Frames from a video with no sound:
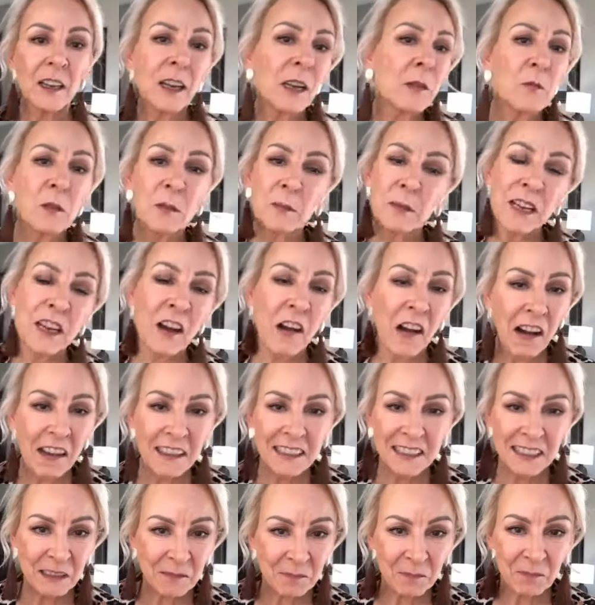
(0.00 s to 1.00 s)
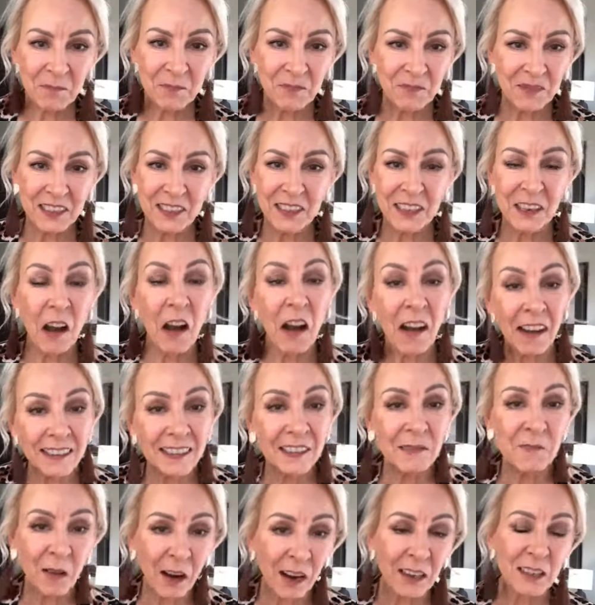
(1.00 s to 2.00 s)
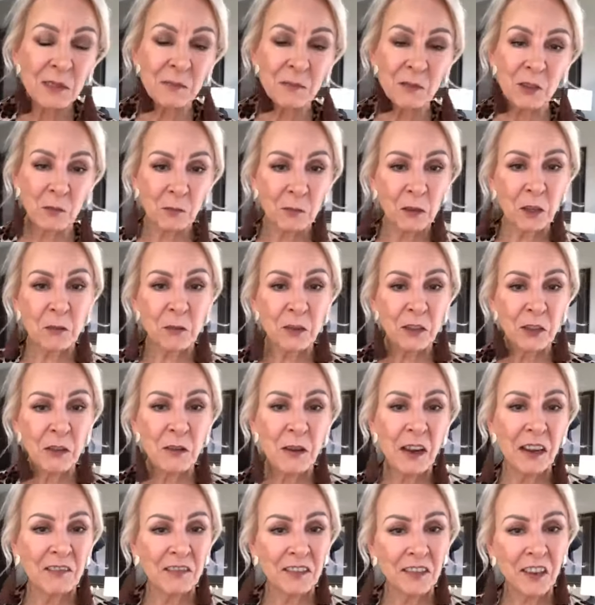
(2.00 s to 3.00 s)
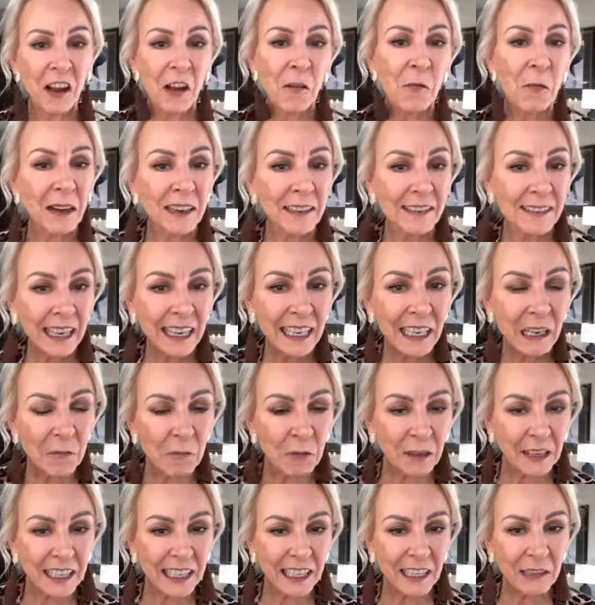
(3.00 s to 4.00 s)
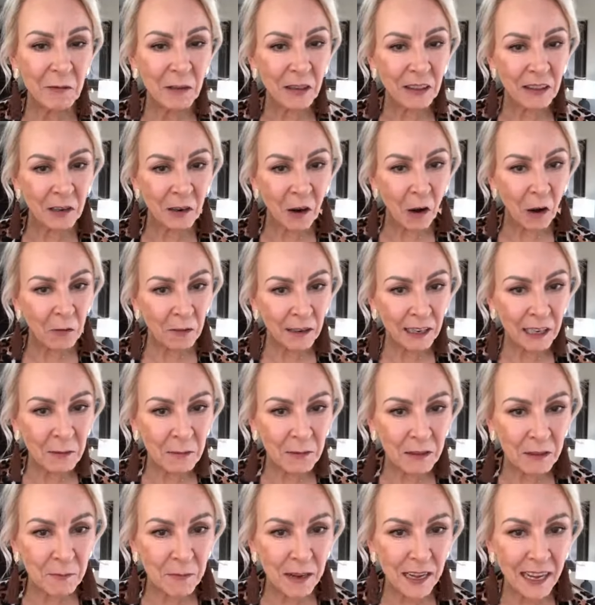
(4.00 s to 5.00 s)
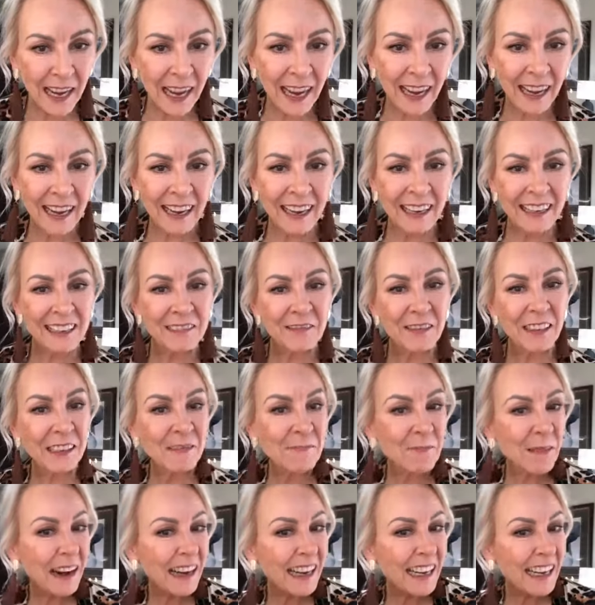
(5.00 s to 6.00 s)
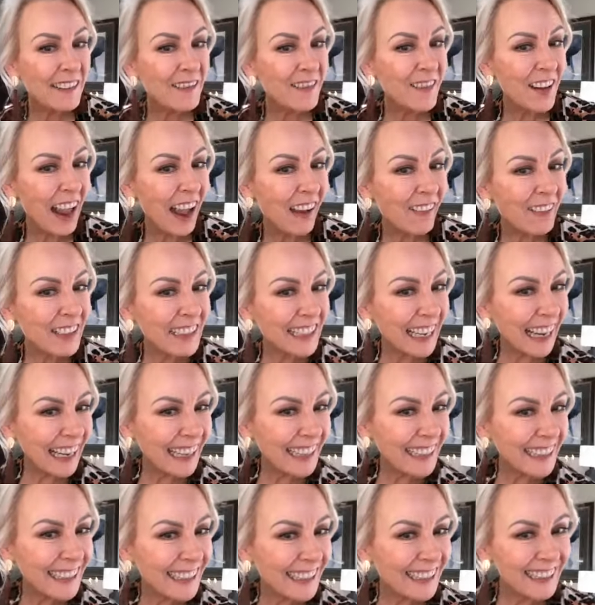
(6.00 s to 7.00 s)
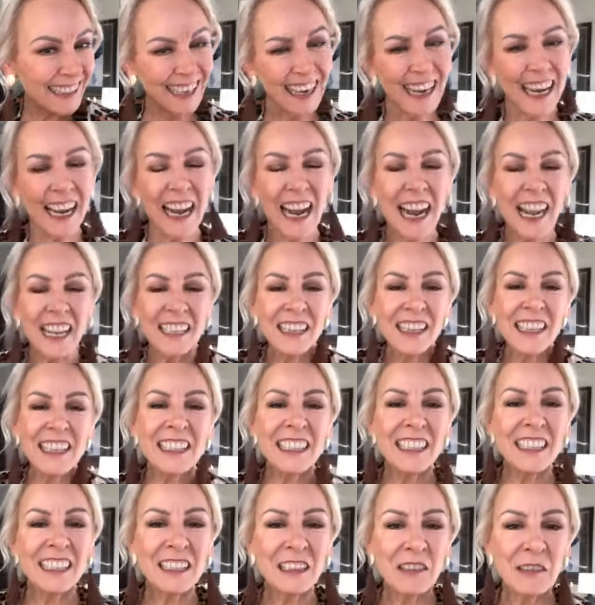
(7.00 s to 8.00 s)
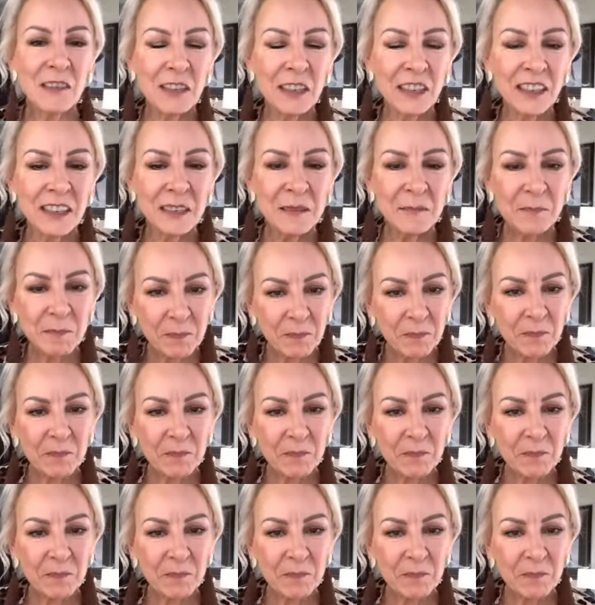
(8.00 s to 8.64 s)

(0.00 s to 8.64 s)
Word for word: it would be awesome awesome, awesome to work with you. I've got one lady working it with it already with me, and we might even have a second. This is so good.